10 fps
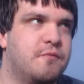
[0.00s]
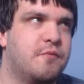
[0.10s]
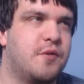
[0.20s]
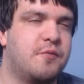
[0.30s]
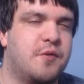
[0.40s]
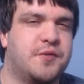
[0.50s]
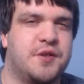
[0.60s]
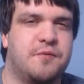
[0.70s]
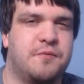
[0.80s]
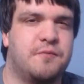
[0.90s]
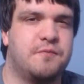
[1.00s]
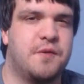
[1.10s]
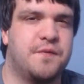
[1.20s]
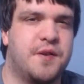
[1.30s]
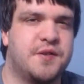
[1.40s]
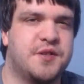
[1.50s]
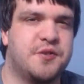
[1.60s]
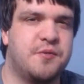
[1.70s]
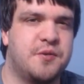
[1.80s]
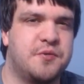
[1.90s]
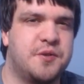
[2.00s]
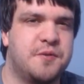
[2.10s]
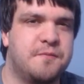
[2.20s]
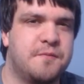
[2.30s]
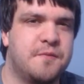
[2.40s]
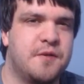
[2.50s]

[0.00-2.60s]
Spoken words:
what was it, 1,200?